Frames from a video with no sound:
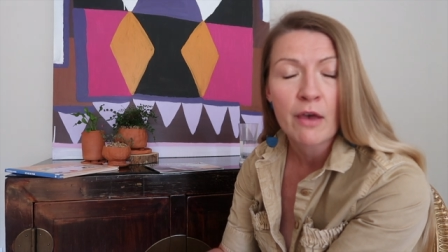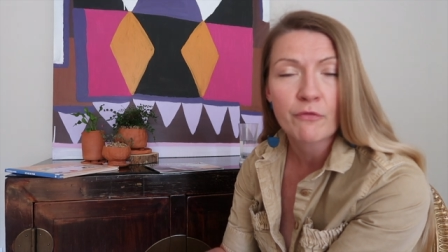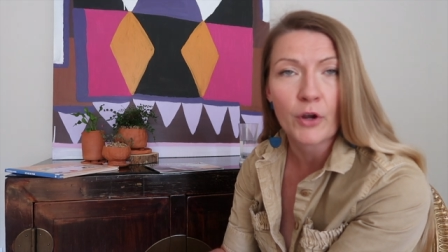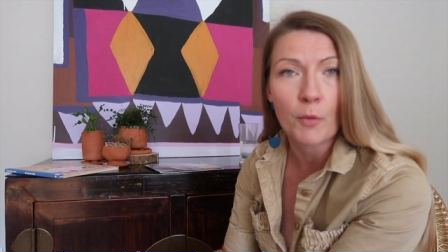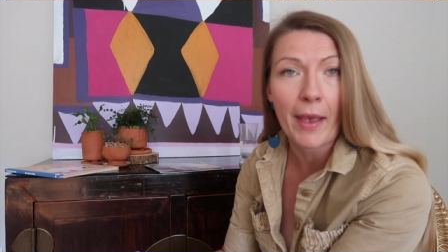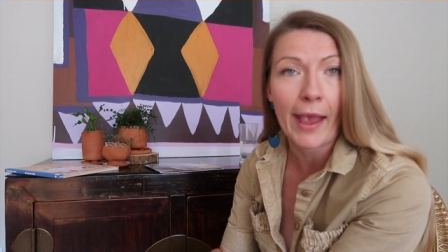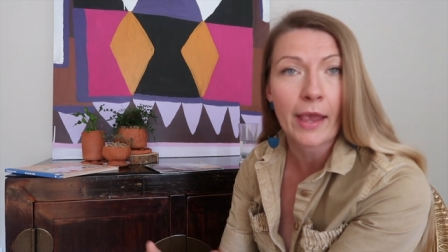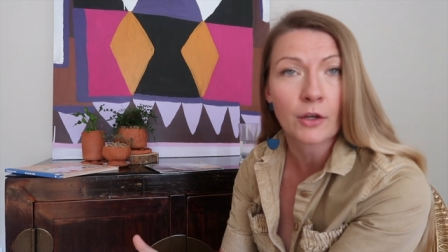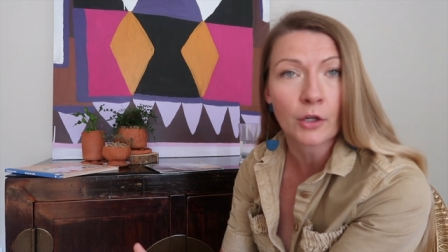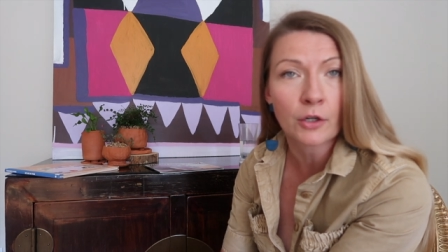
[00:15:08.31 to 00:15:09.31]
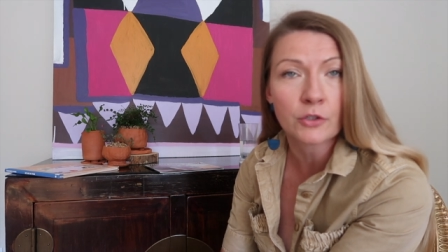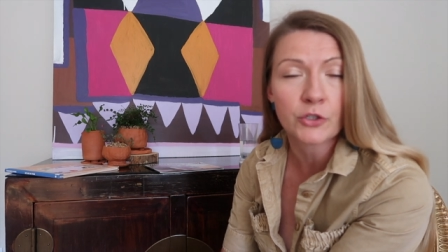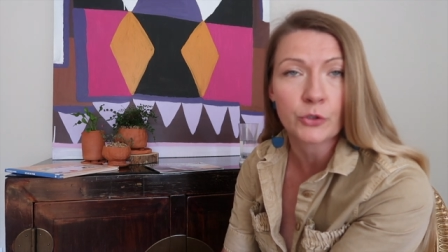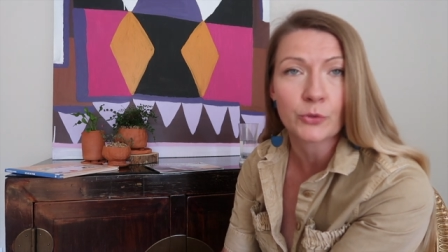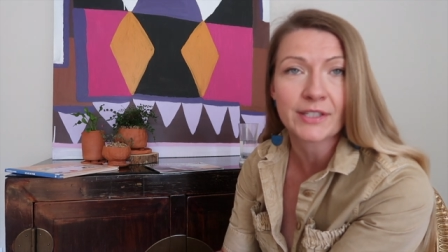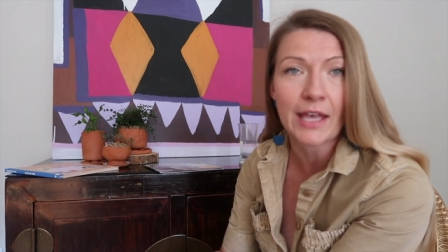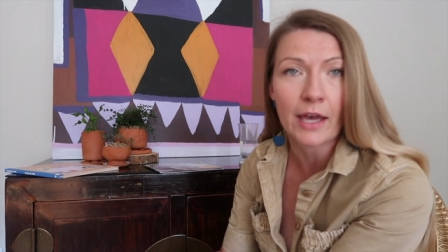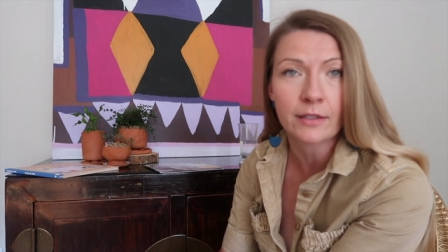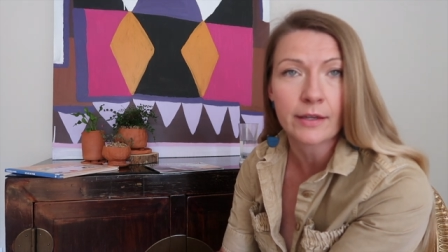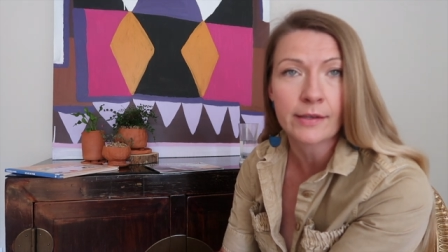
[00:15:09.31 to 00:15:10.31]
from anger to
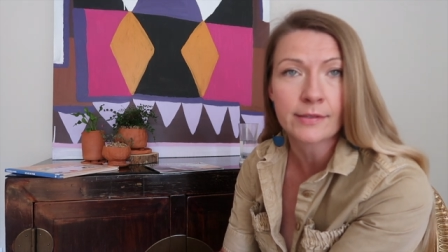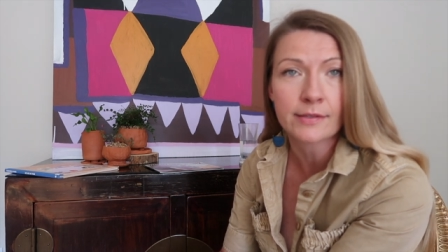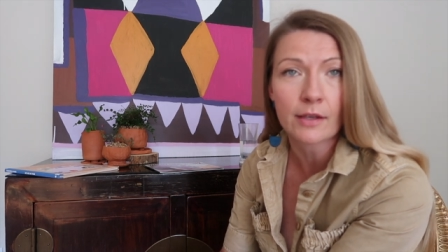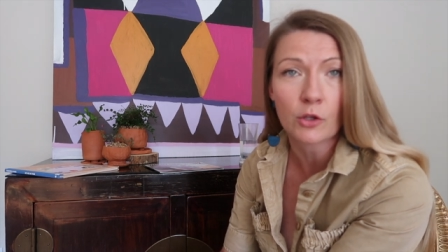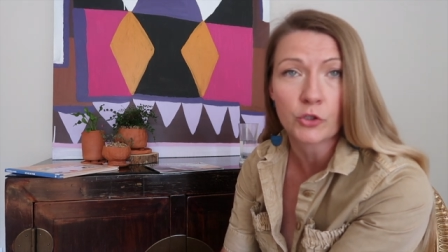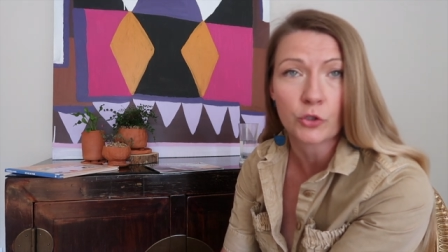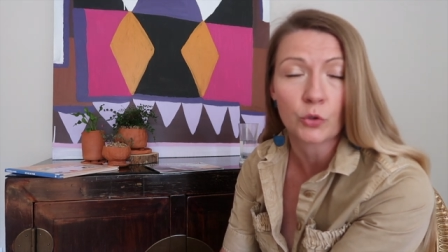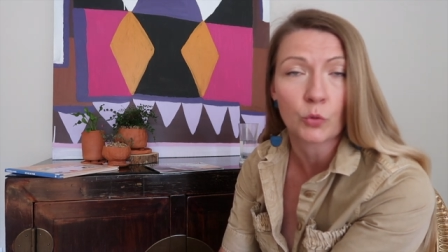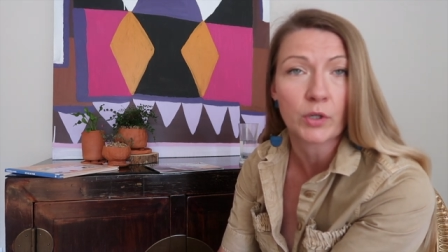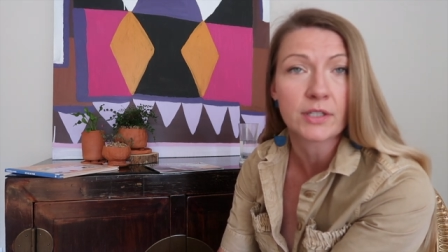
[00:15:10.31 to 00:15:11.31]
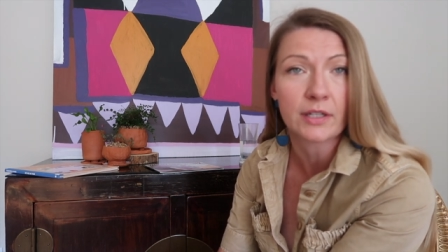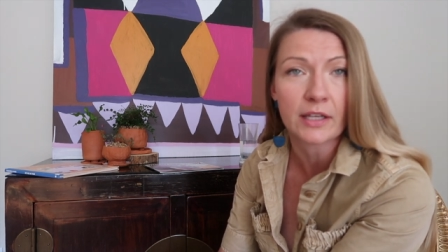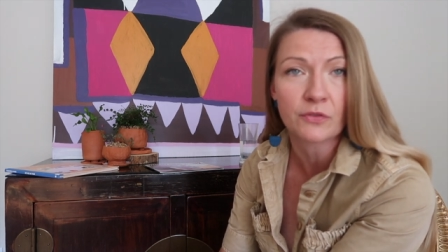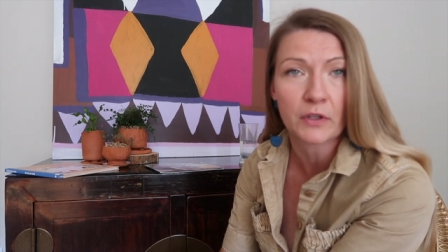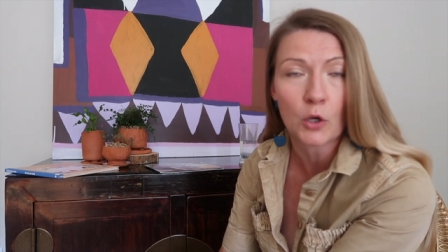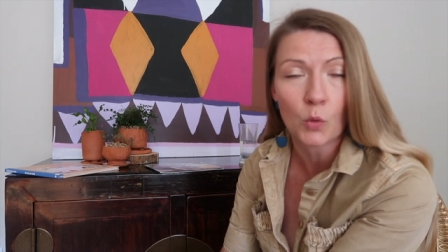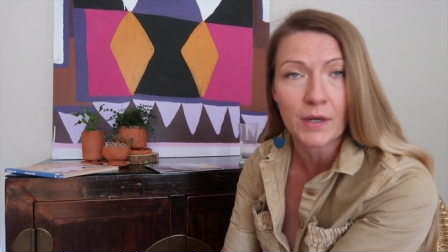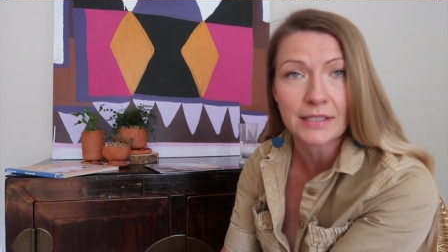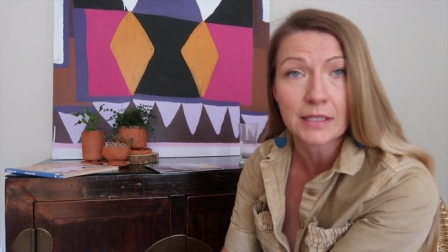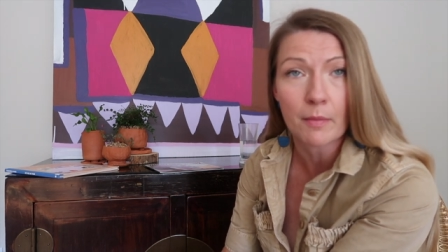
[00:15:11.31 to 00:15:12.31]
sadness to what today's video
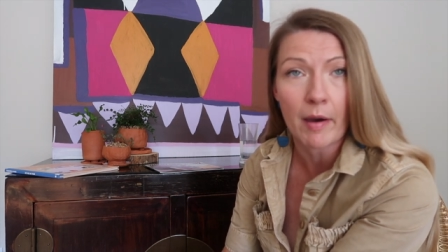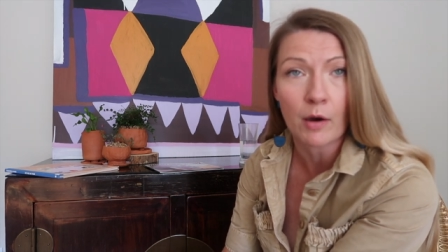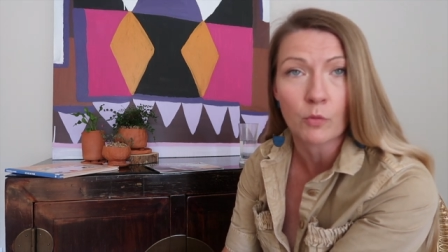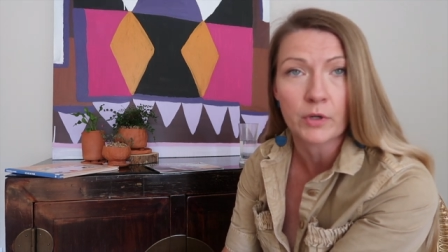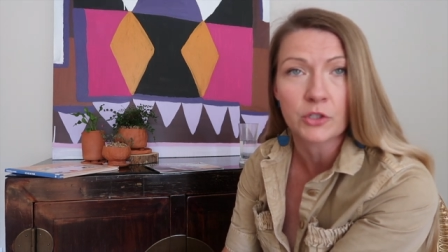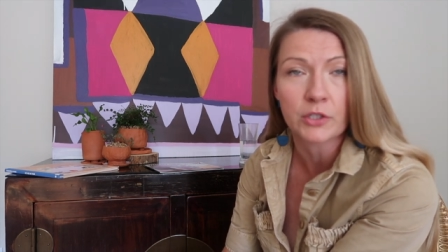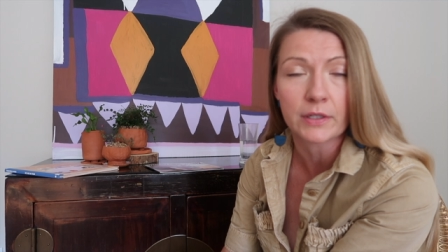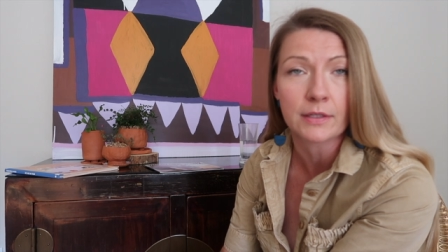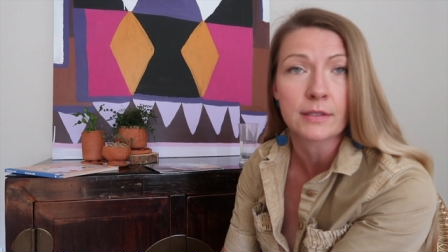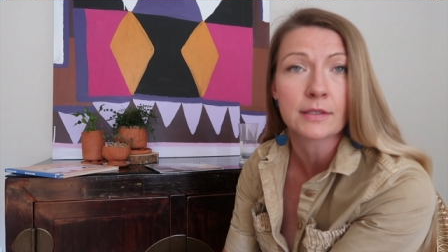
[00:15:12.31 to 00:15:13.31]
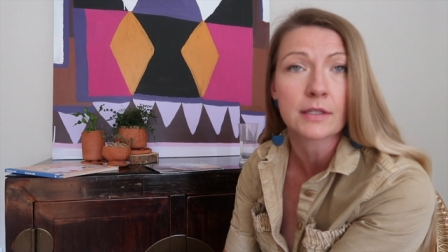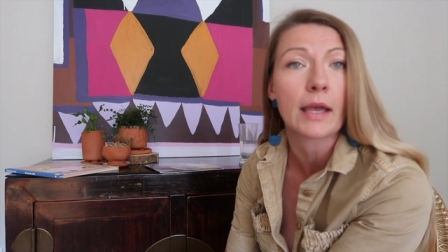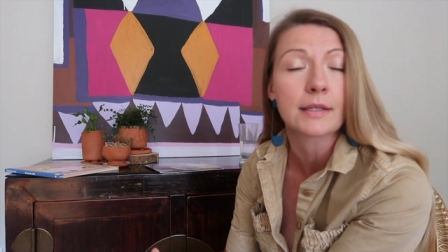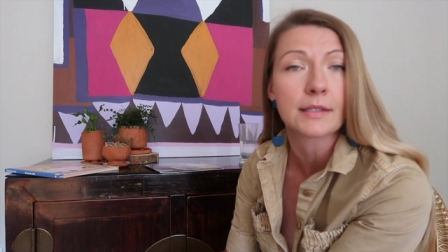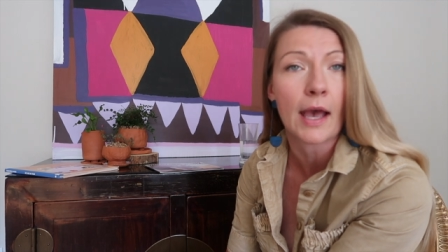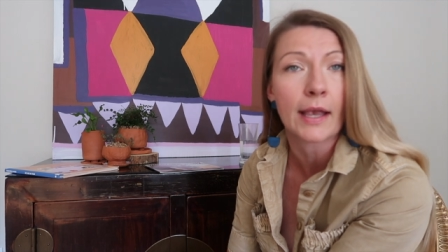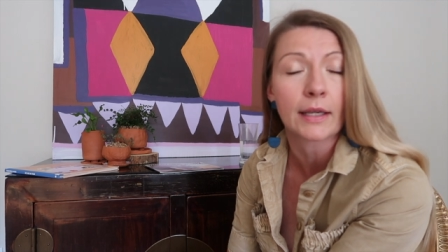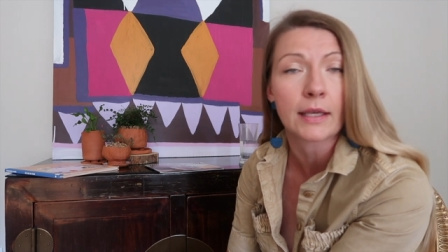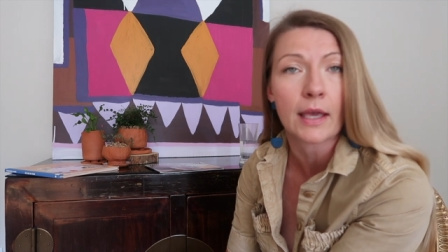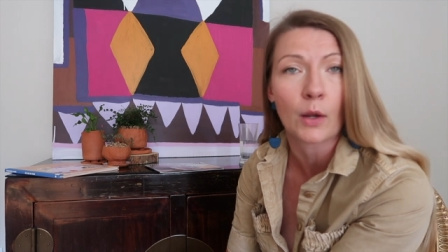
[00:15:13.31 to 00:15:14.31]
was about, which is
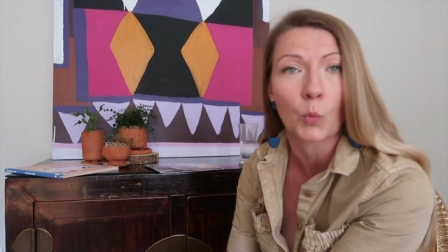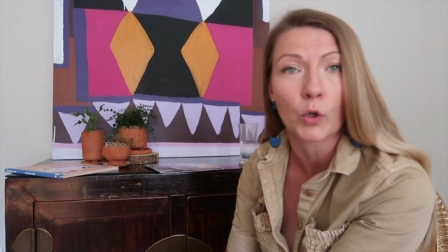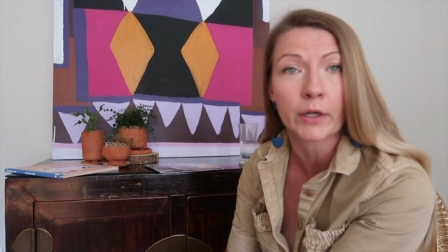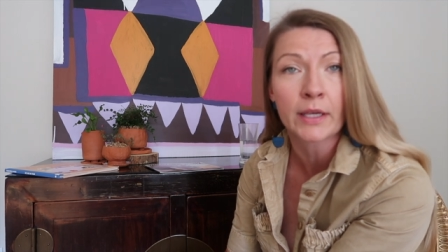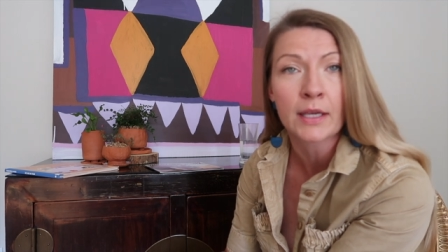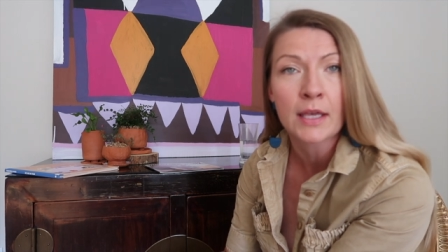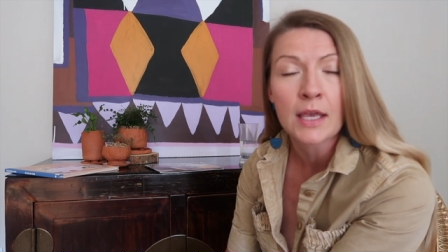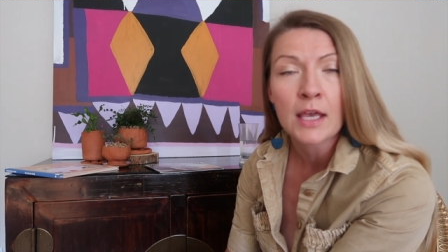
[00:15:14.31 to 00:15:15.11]
anxiety and worry.